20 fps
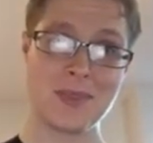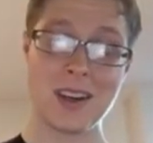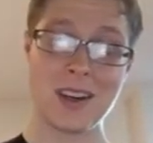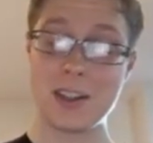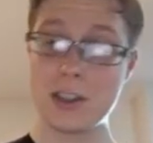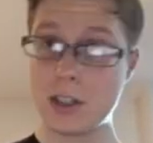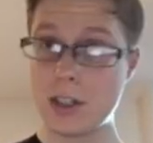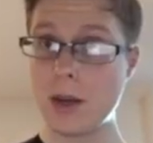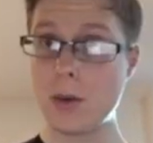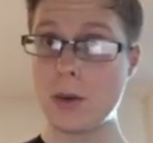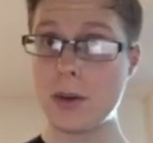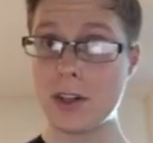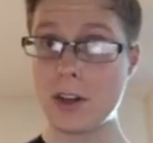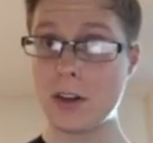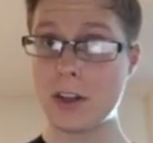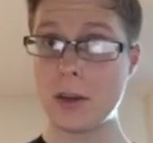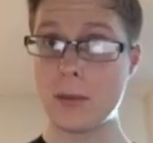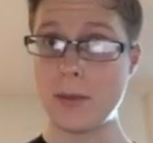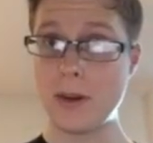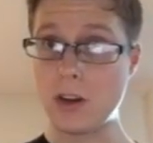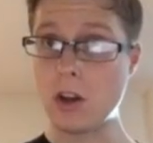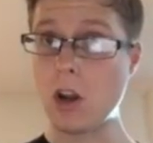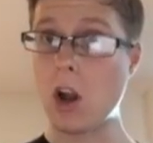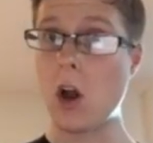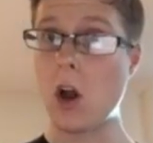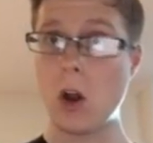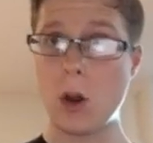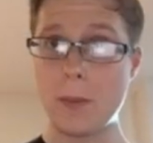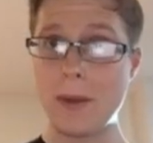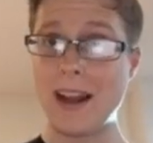Today we're talking about
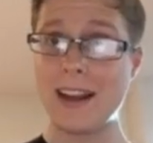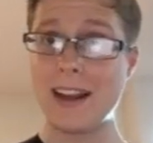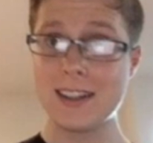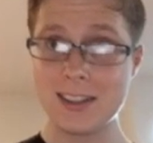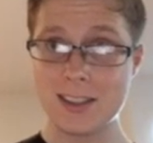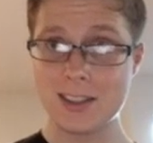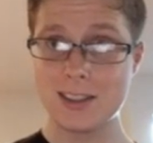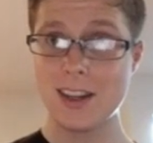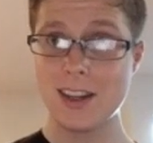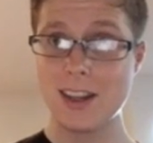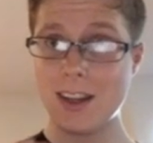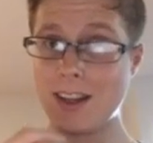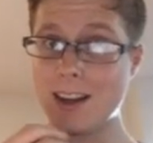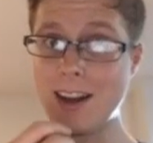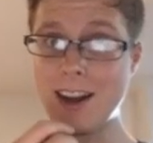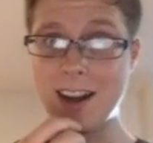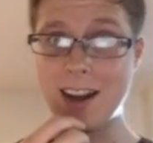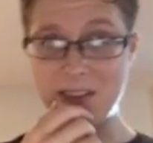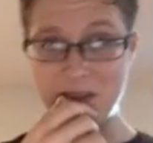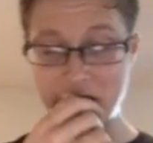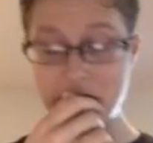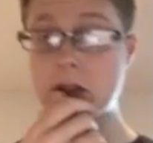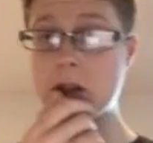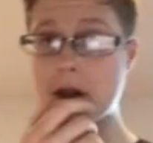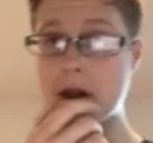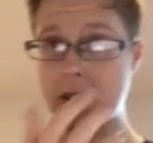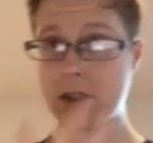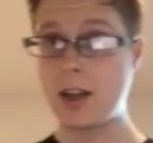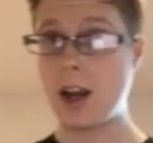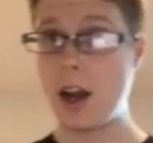callbacks. These are
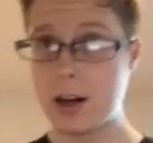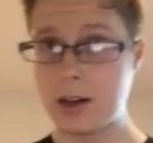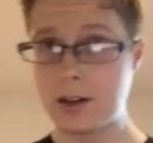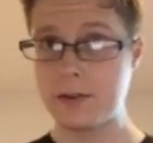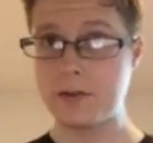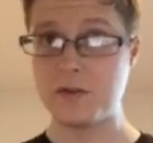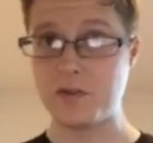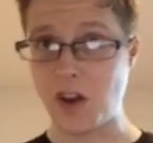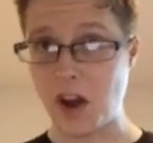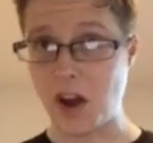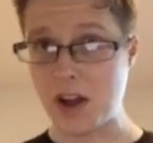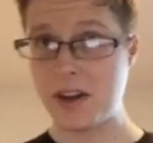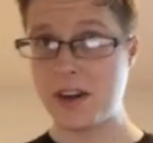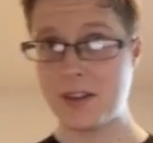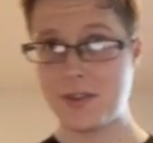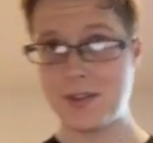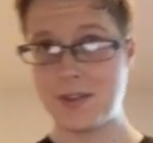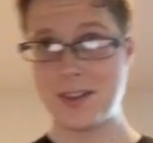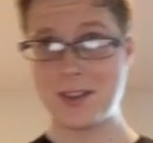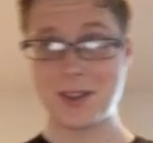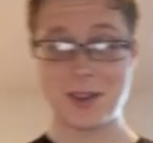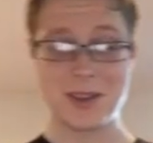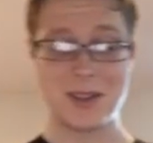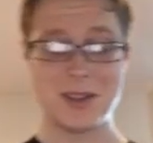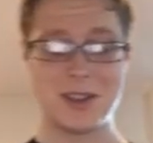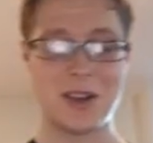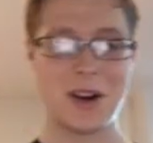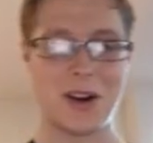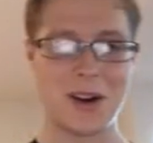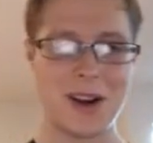a ton of fun.
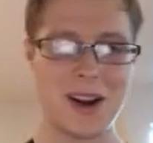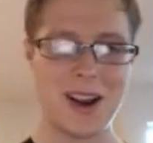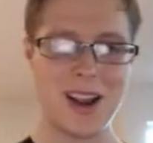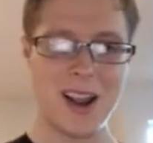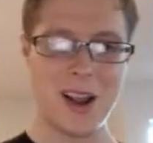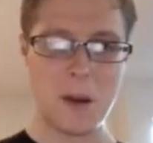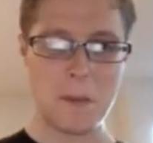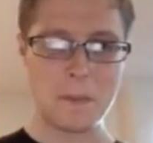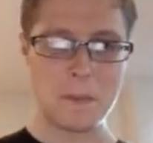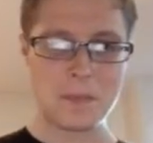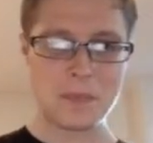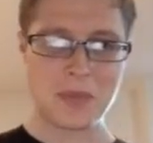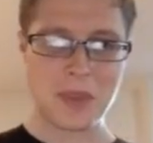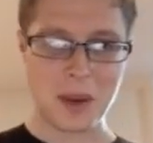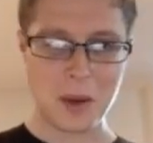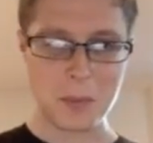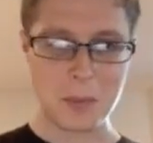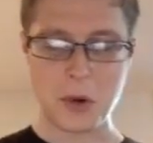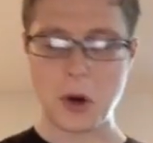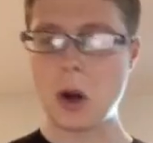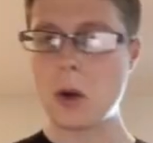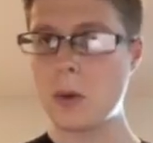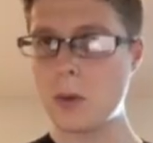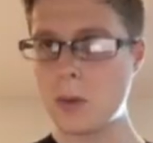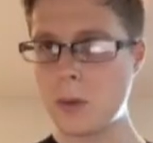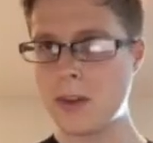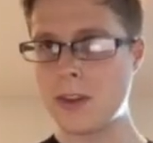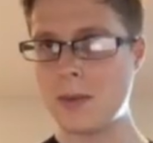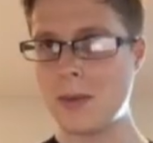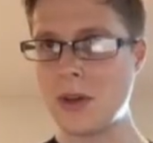These are
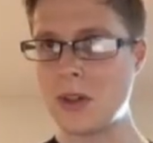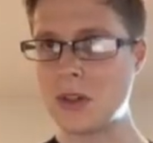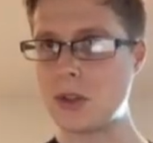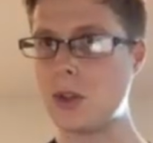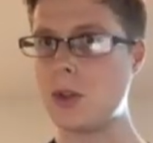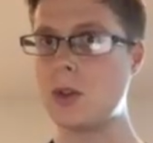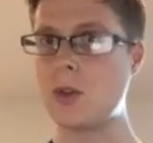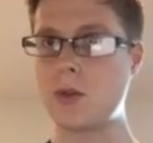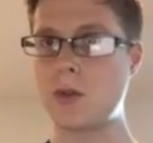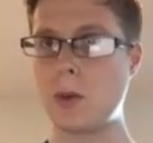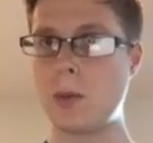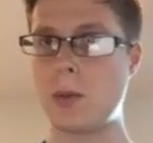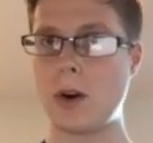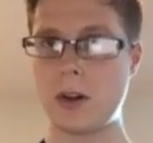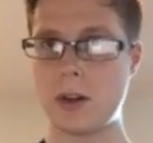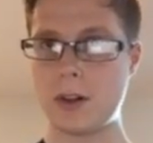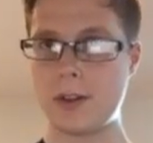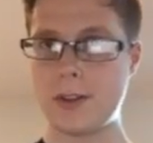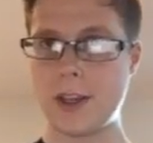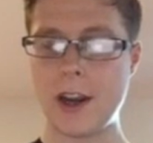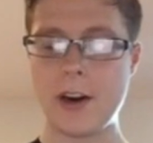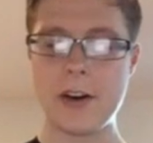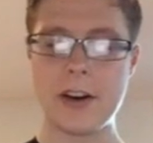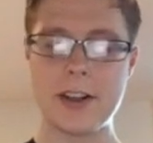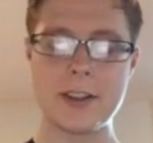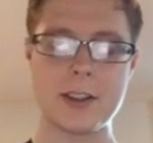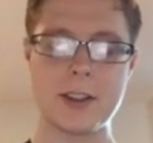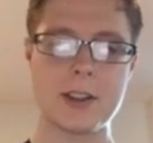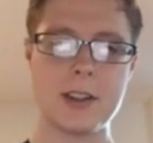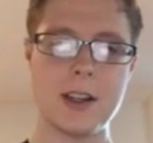probably the most useful part of
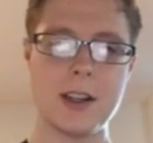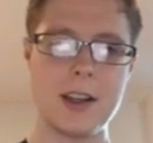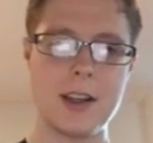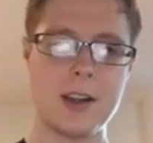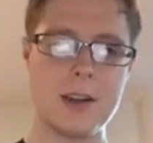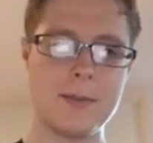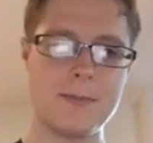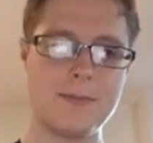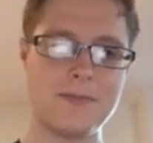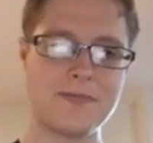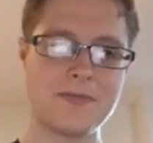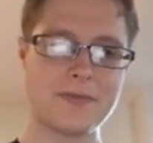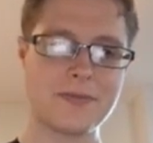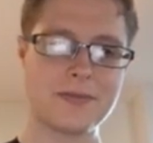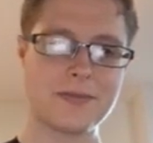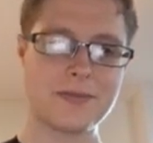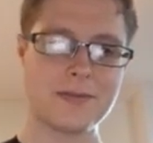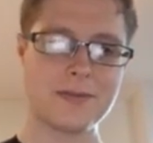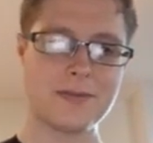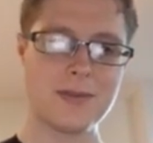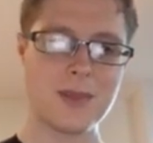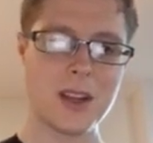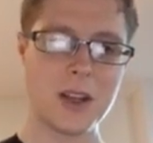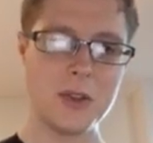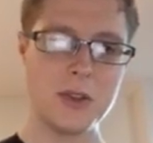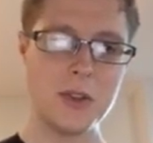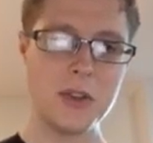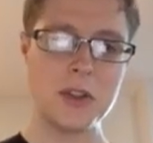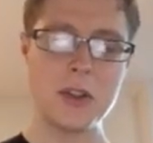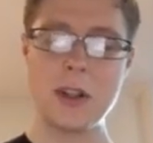Keras.
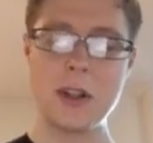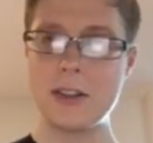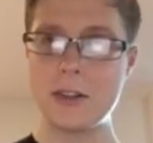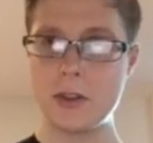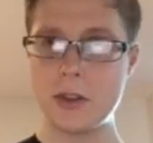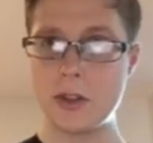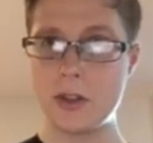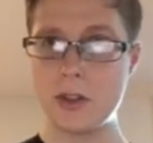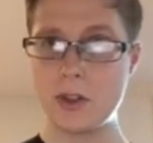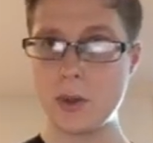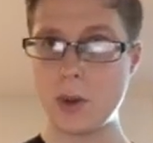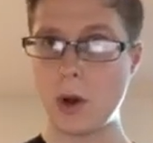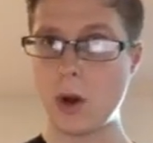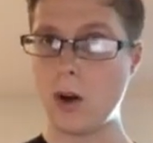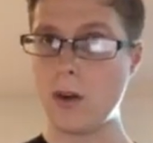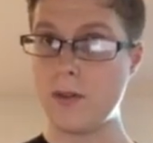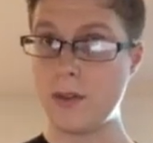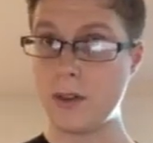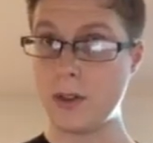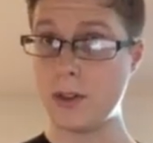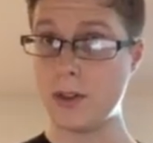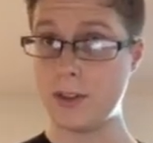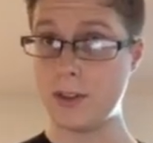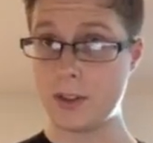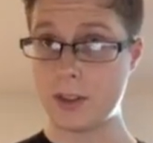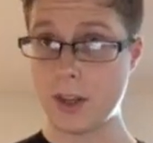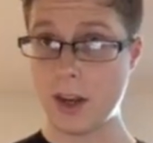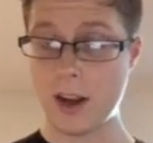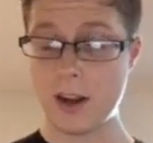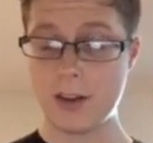This allows you to do all the good
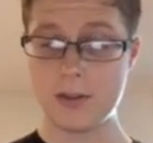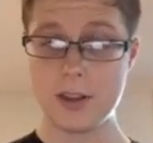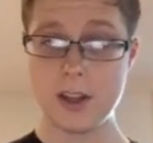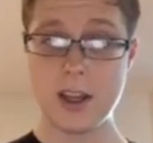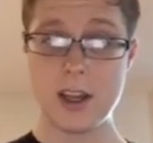stuff